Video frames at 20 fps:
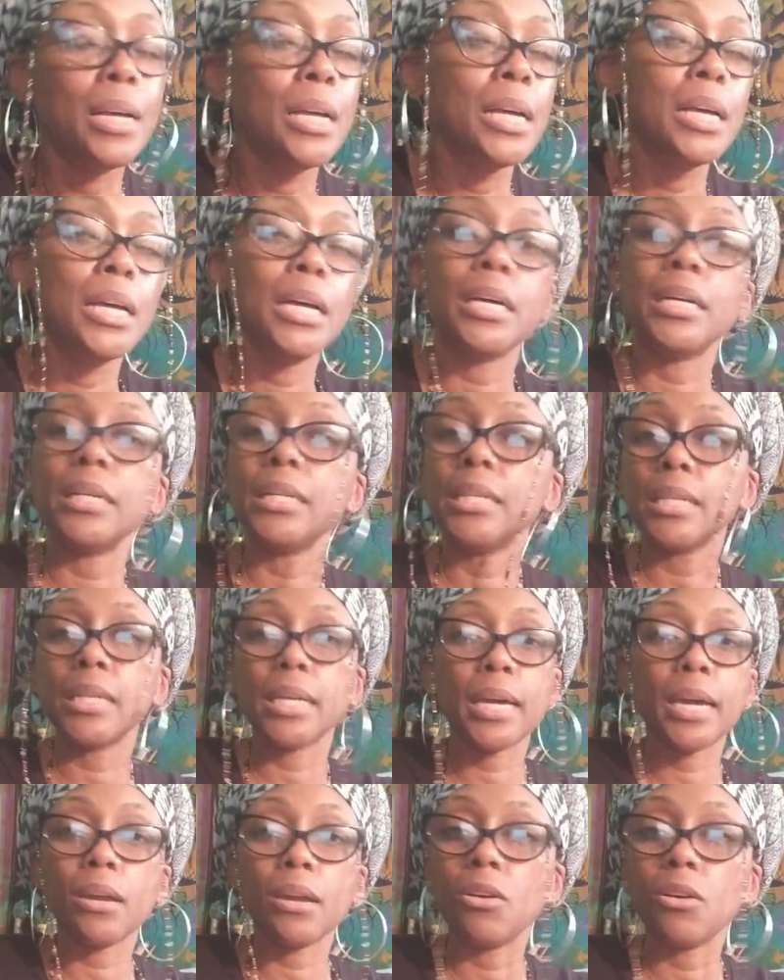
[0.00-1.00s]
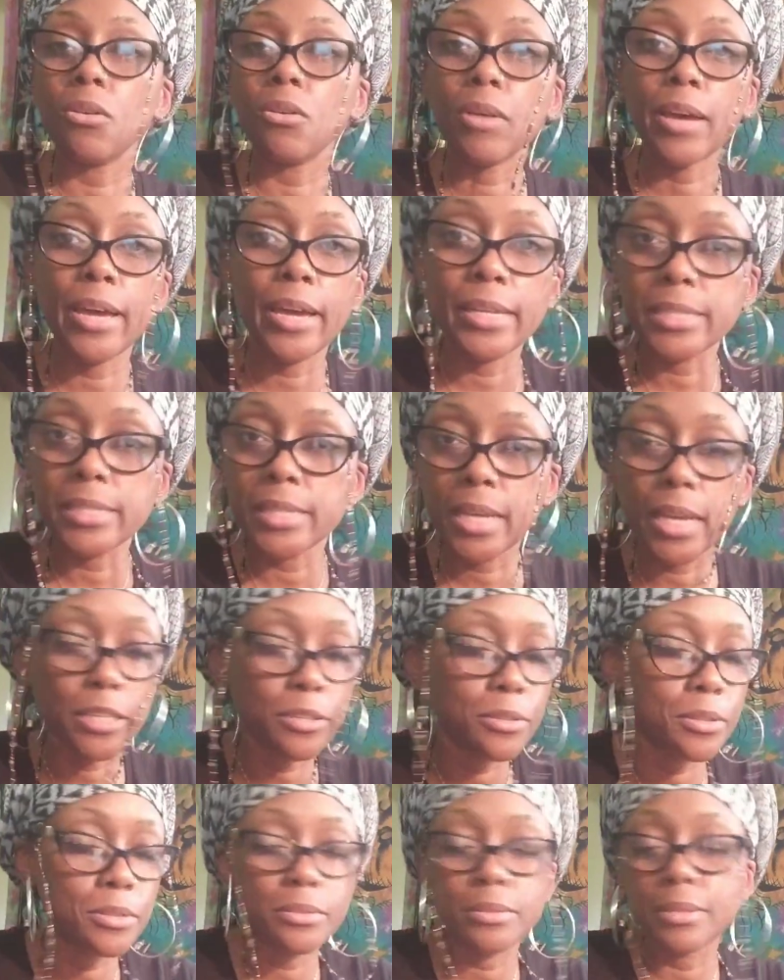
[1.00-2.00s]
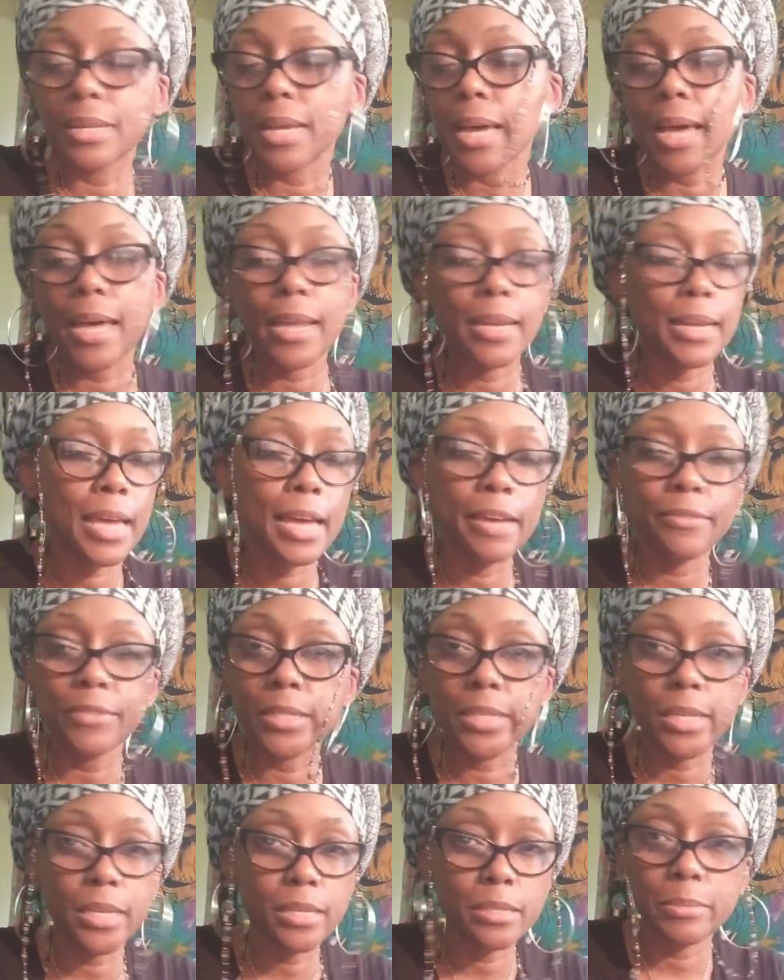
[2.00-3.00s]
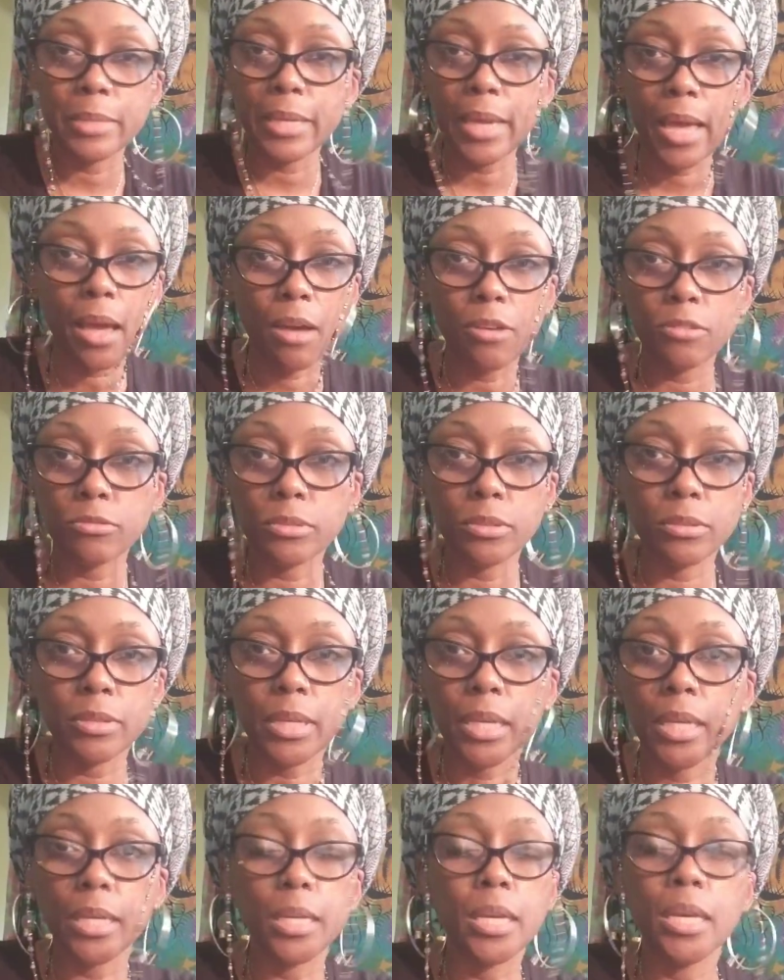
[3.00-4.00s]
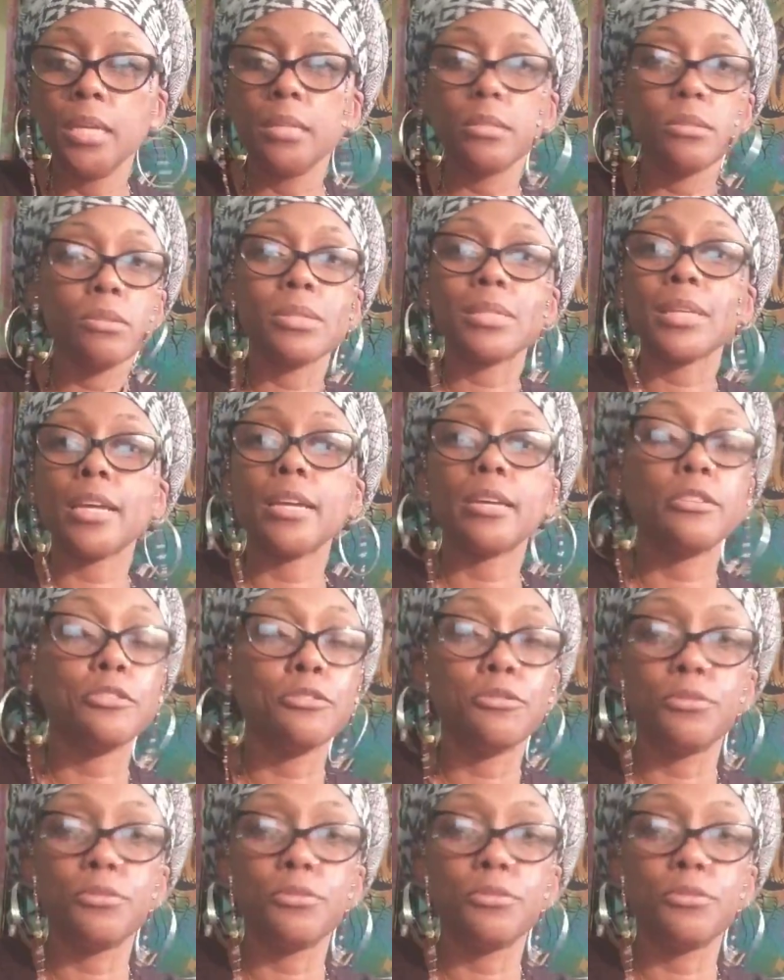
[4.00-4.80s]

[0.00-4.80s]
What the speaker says: Honey, I got a whole hashtag. You do not have to test me out. Okay, so it's like,